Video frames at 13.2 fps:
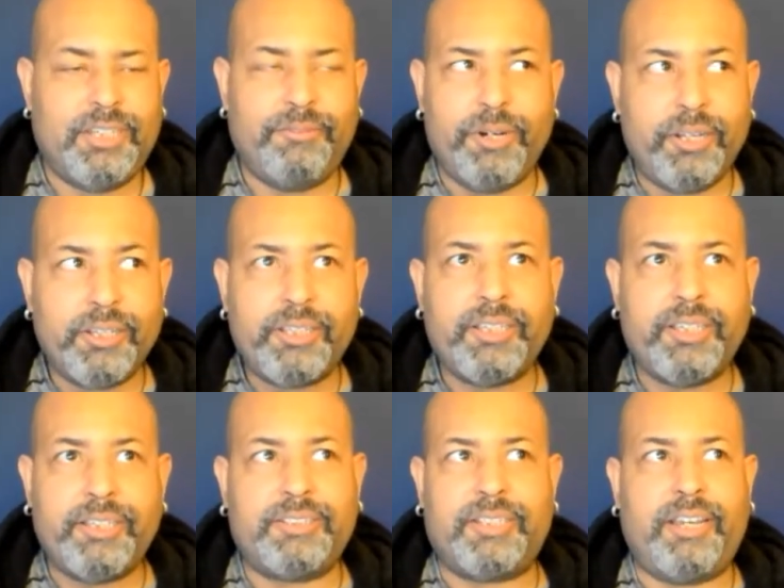It really
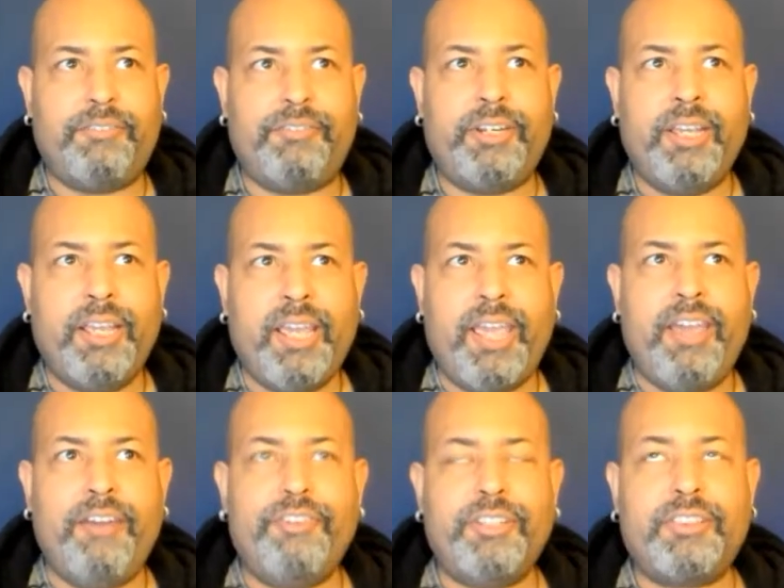is.
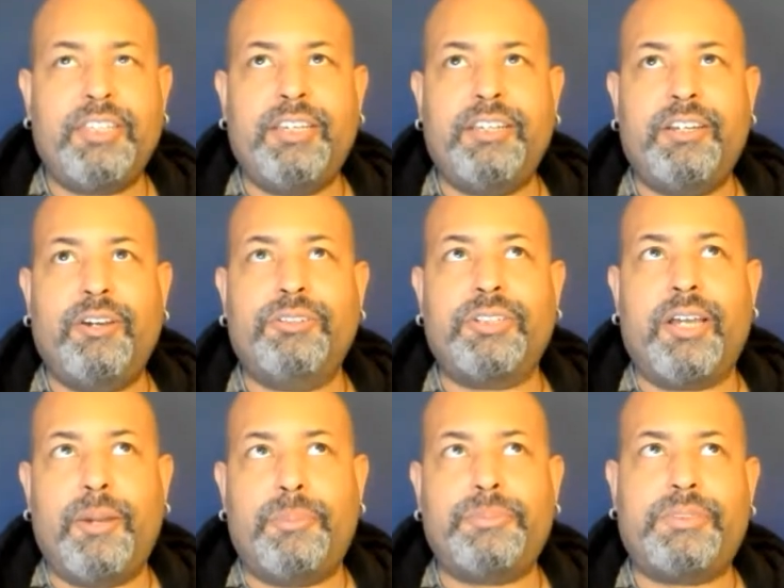Everything goes
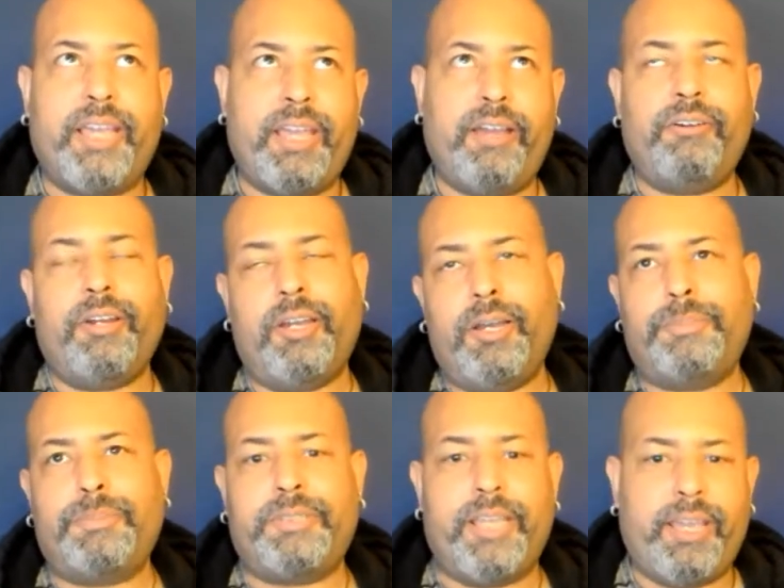up, down,
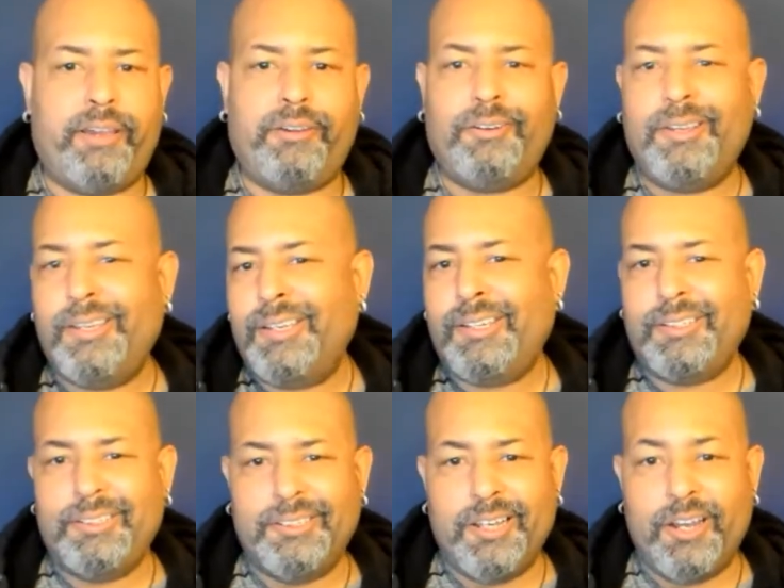
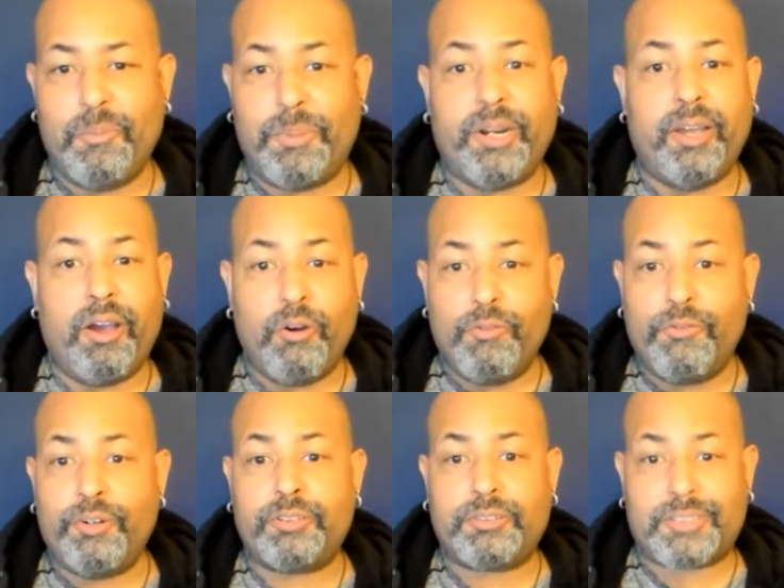but
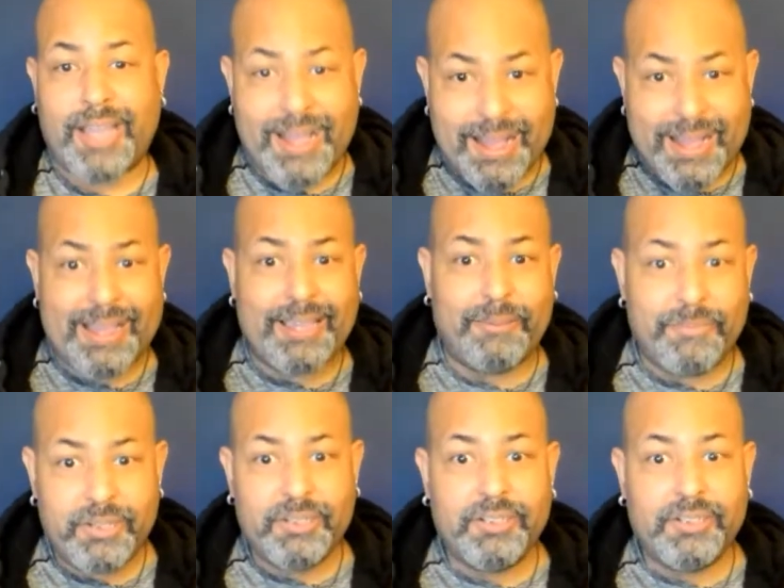over
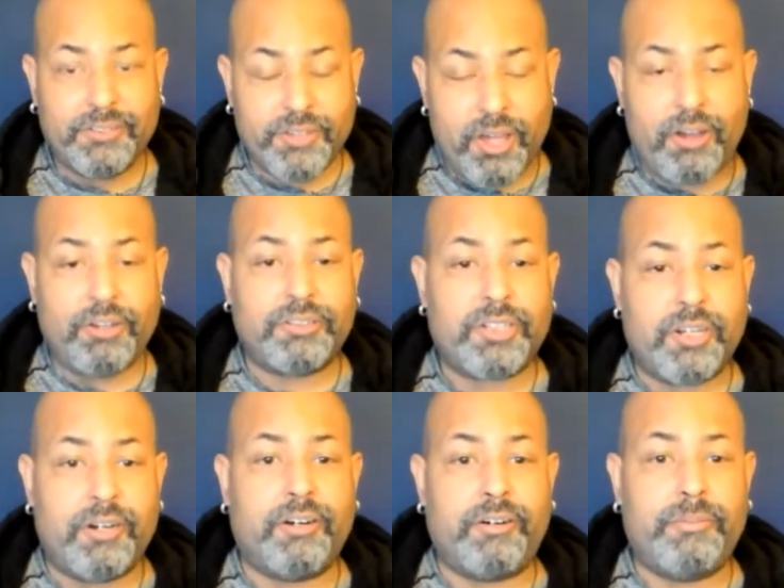time, long
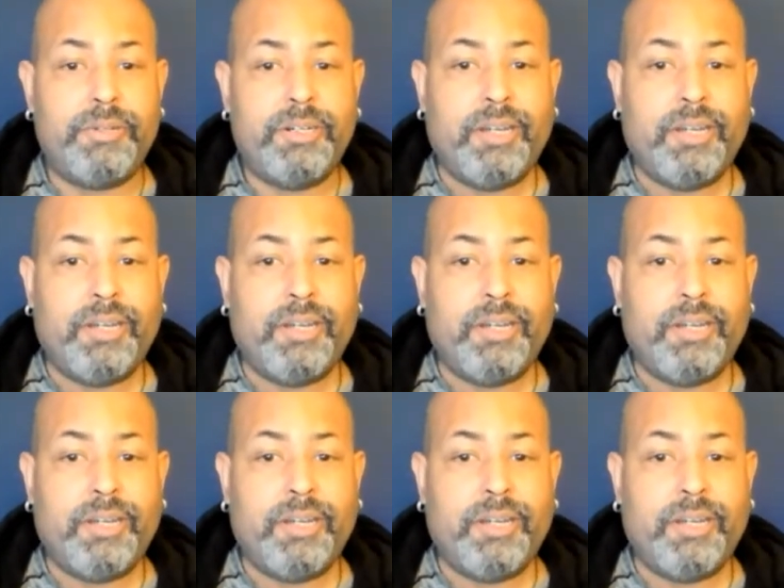term,